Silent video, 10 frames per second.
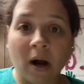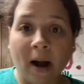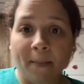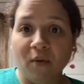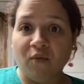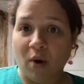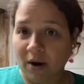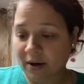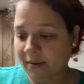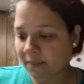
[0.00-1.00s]
of
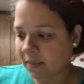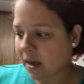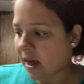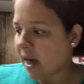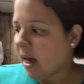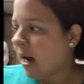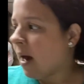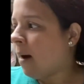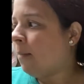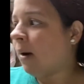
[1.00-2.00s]
water,
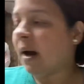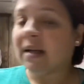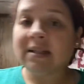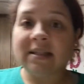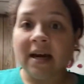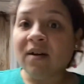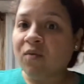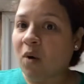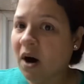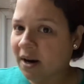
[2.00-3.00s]
but instead of
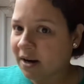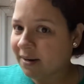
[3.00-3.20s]
water,